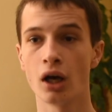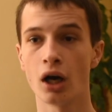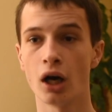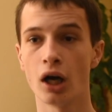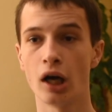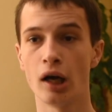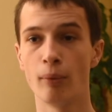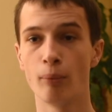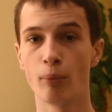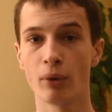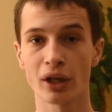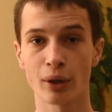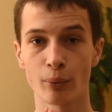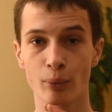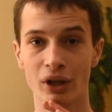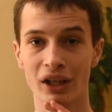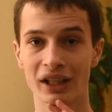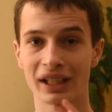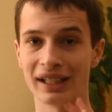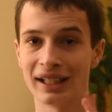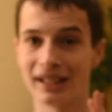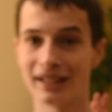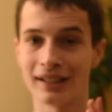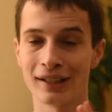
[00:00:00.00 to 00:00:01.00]
when I'm
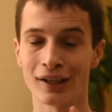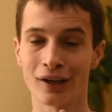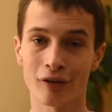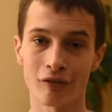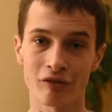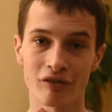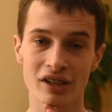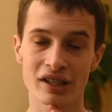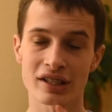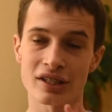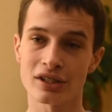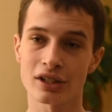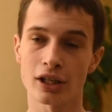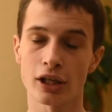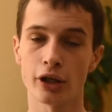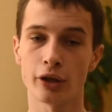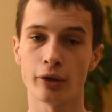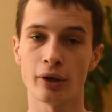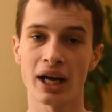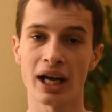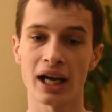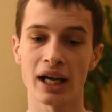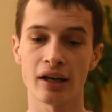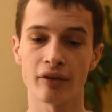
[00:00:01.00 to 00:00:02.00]
working in the office,
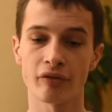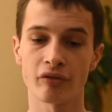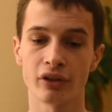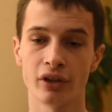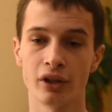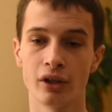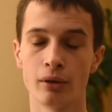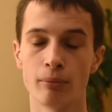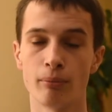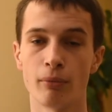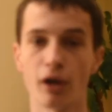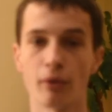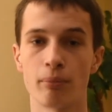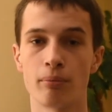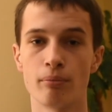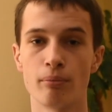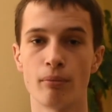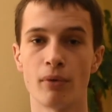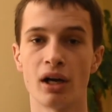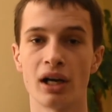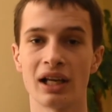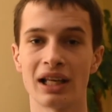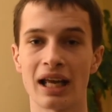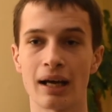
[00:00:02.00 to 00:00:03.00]
I'll have
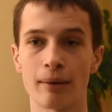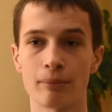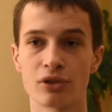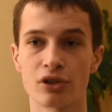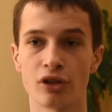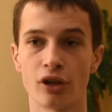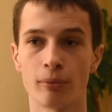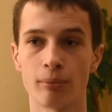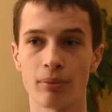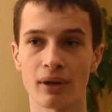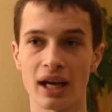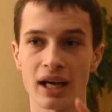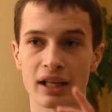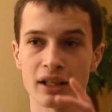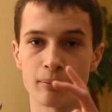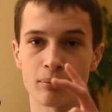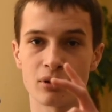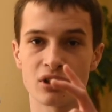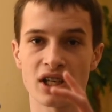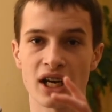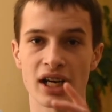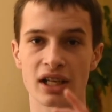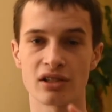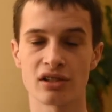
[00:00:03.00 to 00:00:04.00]
my laptop and the
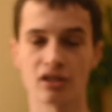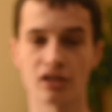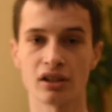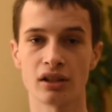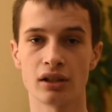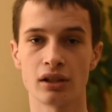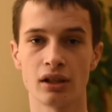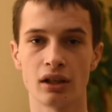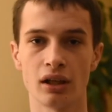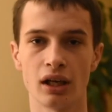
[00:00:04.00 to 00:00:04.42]
projector,